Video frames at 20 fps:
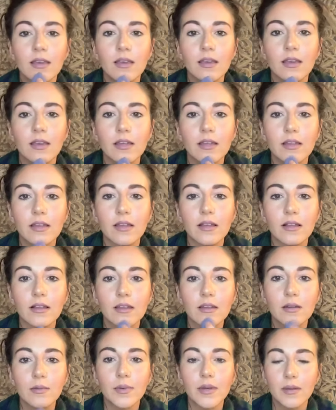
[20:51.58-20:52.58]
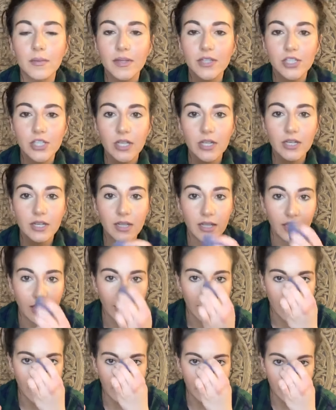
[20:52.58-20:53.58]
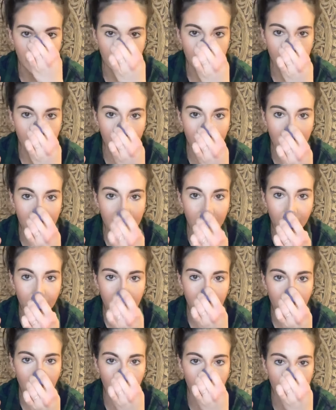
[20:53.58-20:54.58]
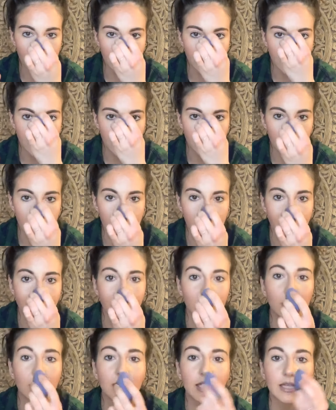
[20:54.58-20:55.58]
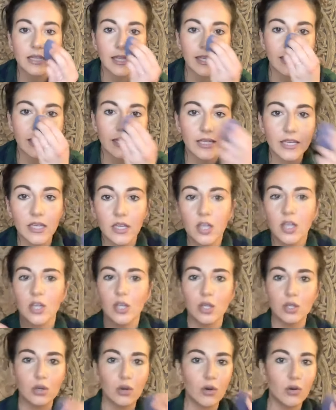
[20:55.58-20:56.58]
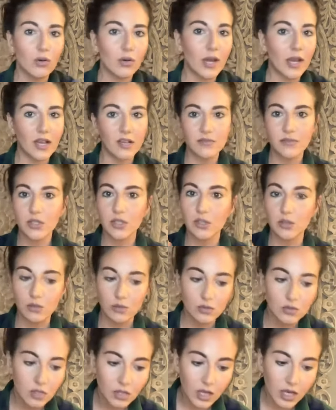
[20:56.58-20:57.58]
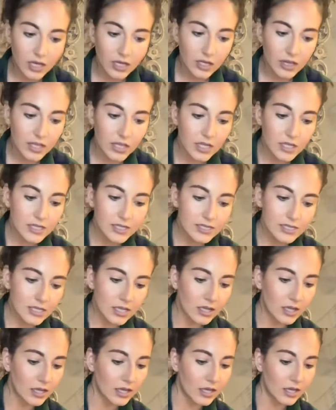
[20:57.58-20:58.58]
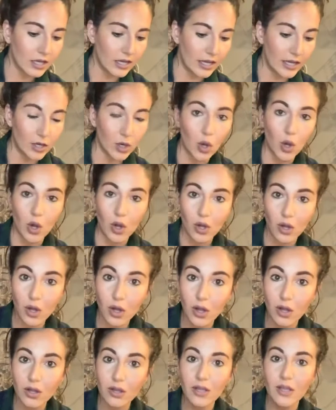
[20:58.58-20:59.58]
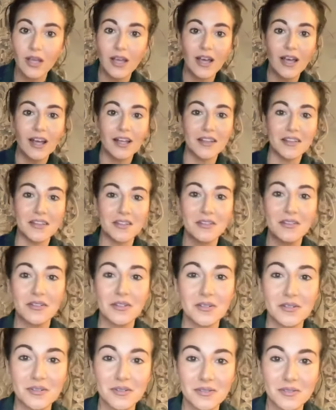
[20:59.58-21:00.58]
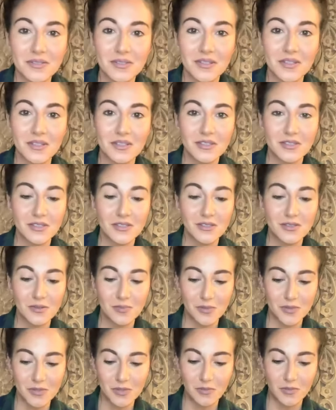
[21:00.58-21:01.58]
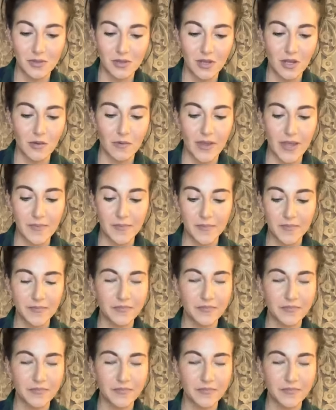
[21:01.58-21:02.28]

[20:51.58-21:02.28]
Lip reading: And a little bit on my chin, and then just straight down my nose, just really lightly. You don't have to use a lot of this at all. A little goes a super, super long way.